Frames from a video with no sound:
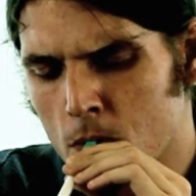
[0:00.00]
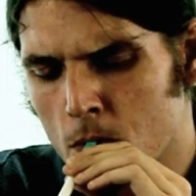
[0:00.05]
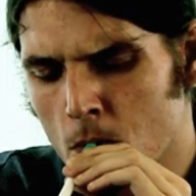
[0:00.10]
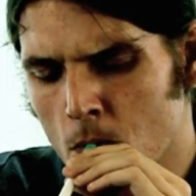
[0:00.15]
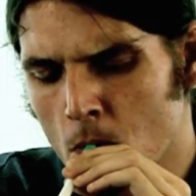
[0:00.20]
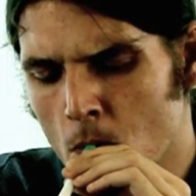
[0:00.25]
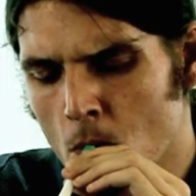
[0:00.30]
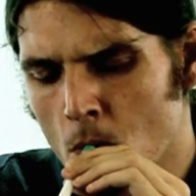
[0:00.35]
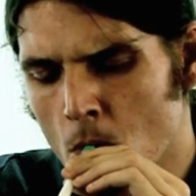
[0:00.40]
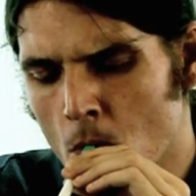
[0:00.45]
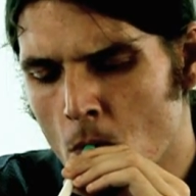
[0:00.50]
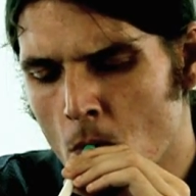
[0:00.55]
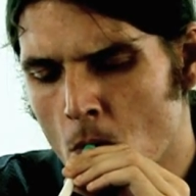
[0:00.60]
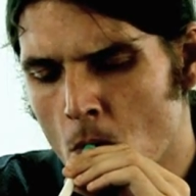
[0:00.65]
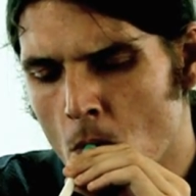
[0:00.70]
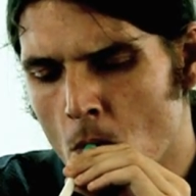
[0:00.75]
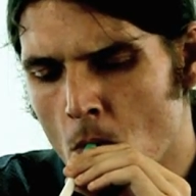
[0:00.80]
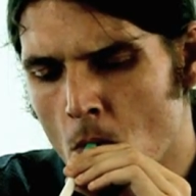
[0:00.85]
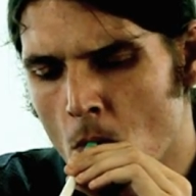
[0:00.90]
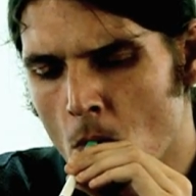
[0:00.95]
And that one,
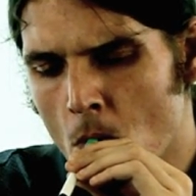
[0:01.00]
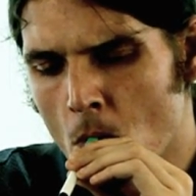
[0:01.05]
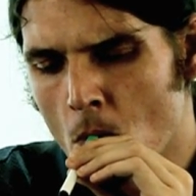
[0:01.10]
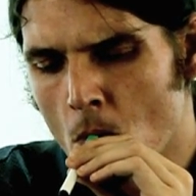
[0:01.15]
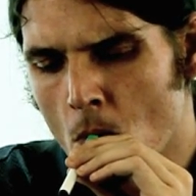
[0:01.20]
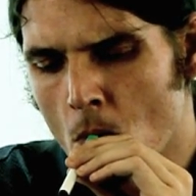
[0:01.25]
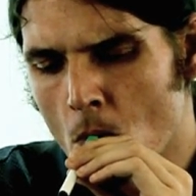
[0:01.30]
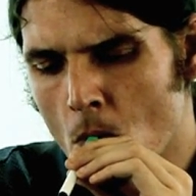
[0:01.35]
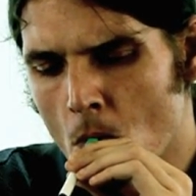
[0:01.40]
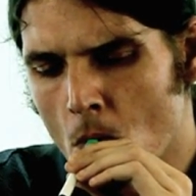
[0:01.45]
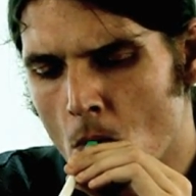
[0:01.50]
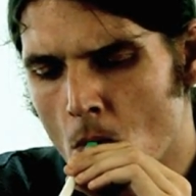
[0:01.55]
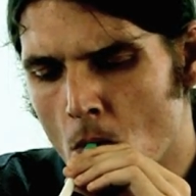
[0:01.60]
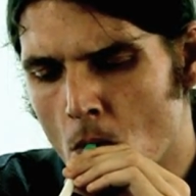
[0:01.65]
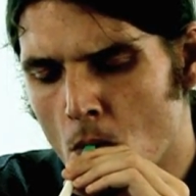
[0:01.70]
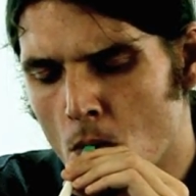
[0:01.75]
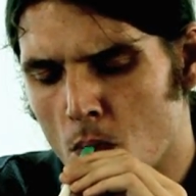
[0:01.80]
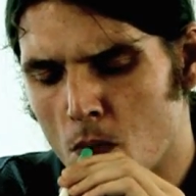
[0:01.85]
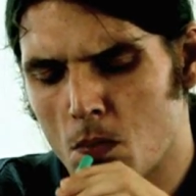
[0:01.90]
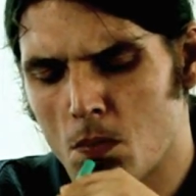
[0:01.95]

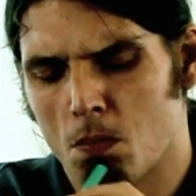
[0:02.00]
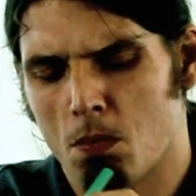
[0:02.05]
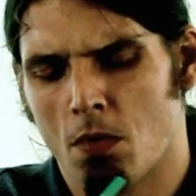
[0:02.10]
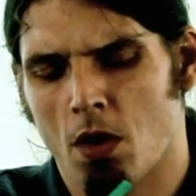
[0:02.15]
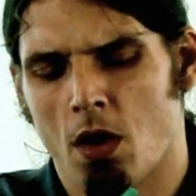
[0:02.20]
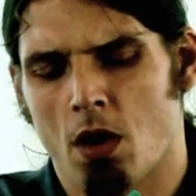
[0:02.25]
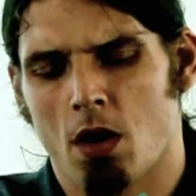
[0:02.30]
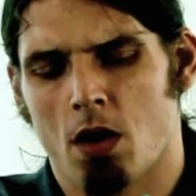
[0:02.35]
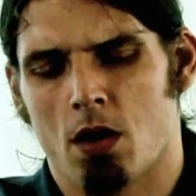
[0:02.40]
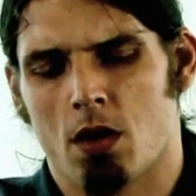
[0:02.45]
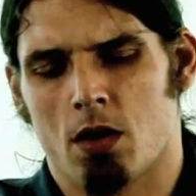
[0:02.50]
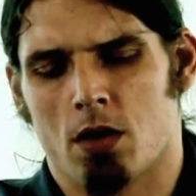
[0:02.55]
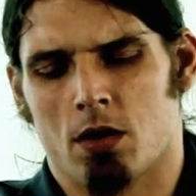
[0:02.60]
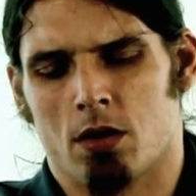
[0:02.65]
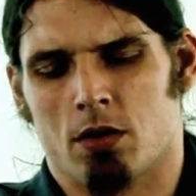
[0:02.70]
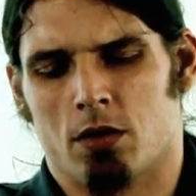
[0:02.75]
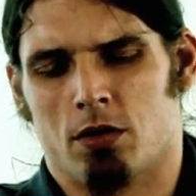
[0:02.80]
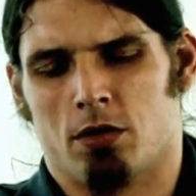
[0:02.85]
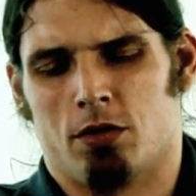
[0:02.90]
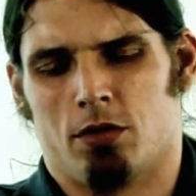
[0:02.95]
again, they call it the
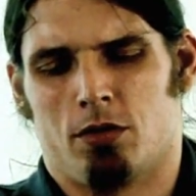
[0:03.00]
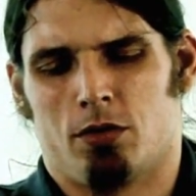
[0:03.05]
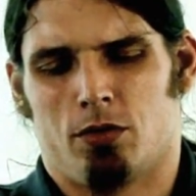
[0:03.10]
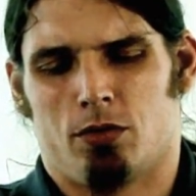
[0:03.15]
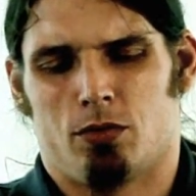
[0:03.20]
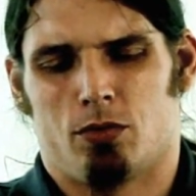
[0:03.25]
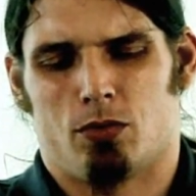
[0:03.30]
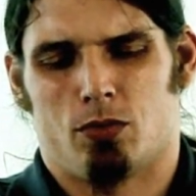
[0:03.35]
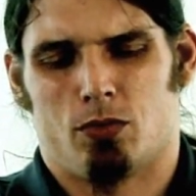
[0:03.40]
Power Cig.